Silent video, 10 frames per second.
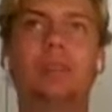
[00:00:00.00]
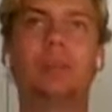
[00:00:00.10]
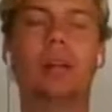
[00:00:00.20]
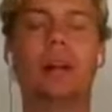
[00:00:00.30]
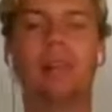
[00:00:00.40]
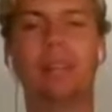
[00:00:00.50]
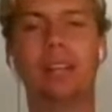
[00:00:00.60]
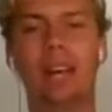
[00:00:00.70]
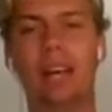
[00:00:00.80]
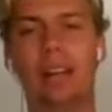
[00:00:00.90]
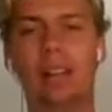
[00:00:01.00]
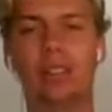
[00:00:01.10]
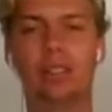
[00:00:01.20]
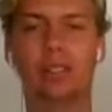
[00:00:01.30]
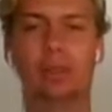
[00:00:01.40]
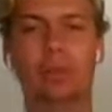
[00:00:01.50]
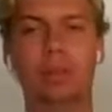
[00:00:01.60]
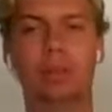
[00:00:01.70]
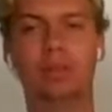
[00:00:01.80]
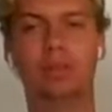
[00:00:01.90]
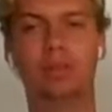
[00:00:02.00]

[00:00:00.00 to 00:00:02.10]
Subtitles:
But I already had issue number